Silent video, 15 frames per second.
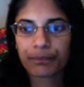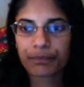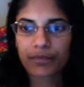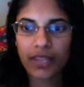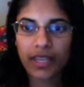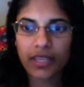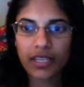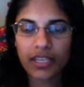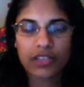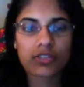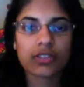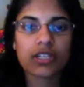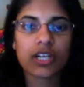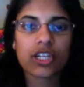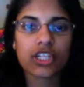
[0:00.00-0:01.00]

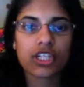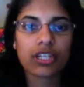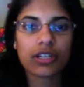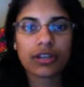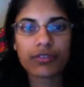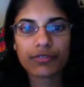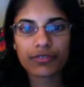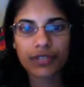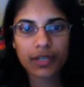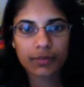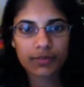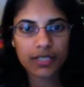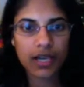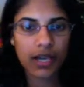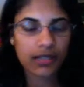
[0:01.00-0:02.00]
introduction of
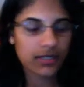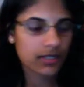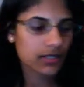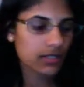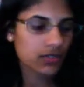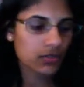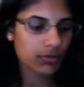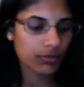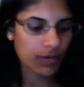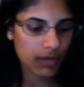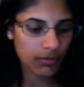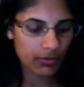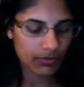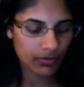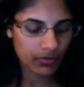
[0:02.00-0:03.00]
toxins or
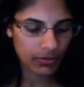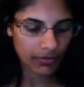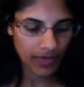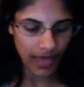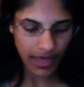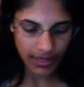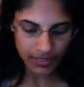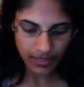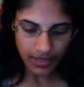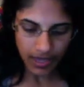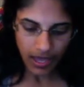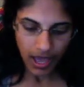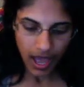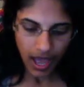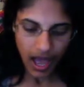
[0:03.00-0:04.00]
problems from that.
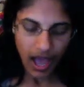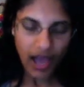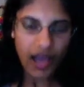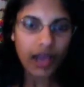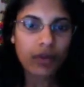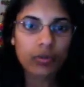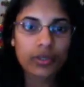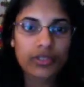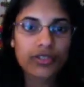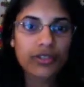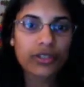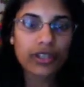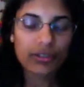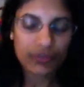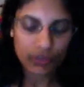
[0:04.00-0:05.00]
I was
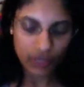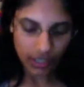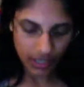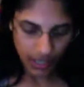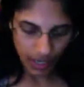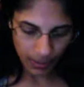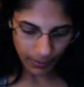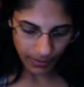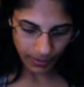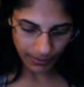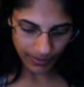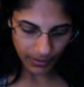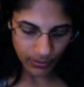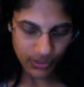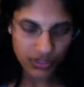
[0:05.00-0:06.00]
looking for a cup
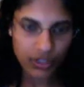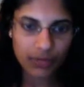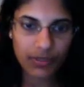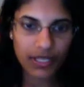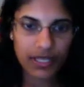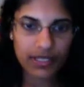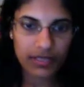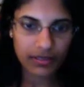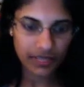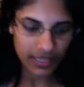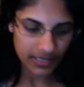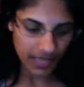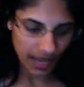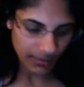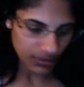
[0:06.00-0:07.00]
that was going to be easily
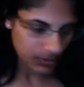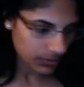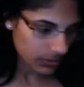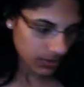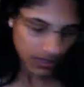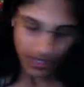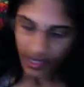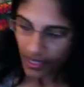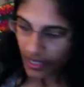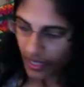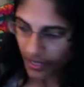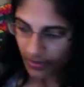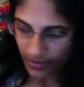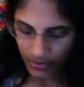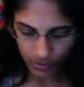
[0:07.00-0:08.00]
adaptable,
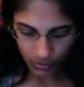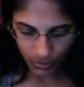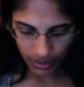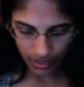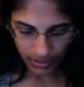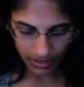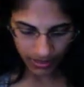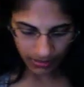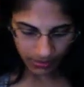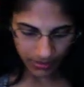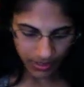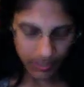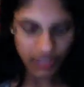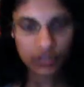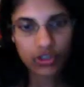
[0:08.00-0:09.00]
and this one ended up
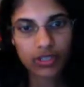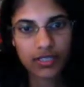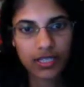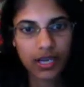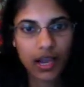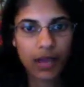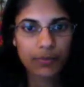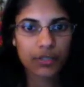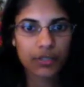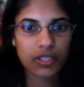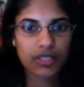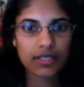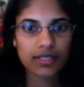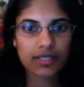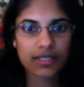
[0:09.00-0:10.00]
being an interesting option.
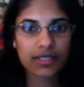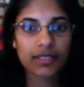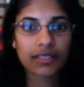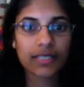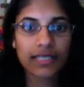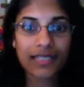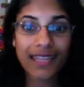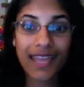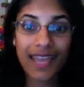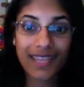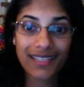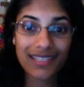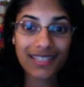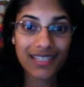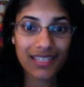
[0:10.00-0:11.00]
It's the Clean
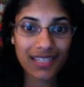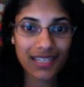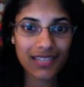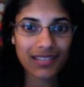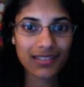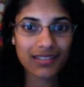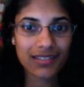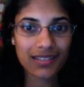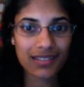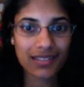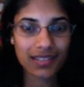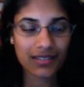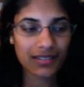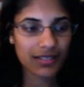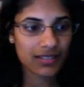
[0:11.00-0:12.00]
Canteen. It's a
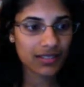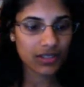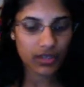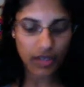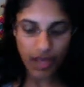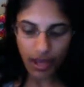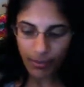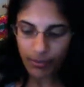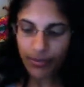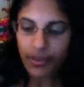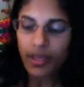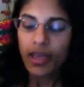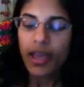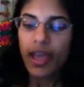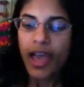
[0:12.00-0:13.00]
stainless steel cup,
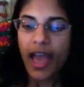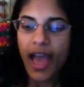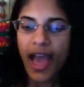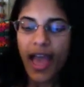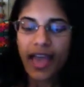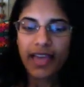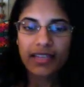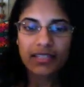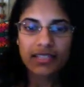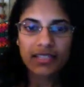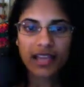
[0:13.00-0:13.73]
and it